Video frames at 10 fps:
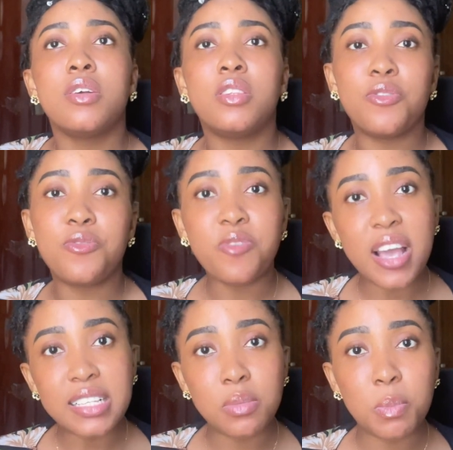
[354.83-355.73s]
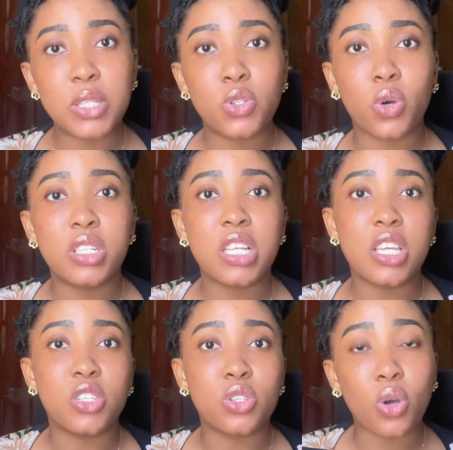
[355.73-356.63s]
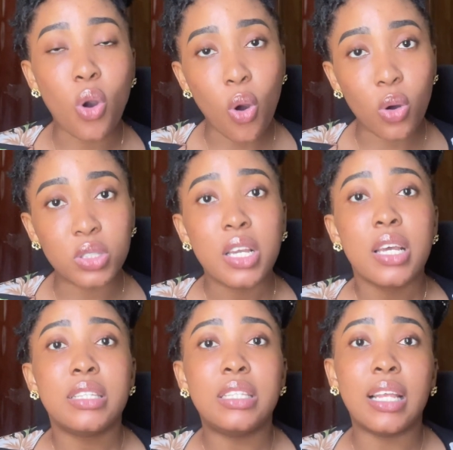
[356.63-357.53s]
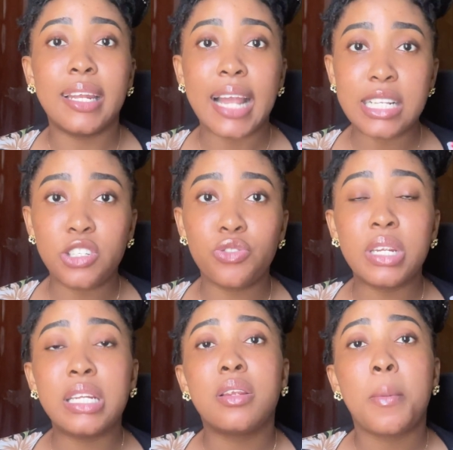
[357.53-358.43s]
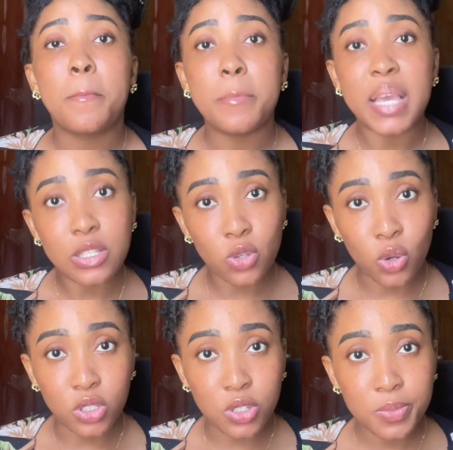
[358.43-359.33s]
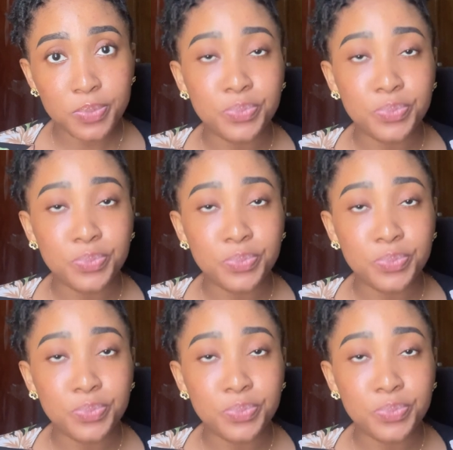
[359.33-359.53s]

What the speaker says: The first method is called the lathering method.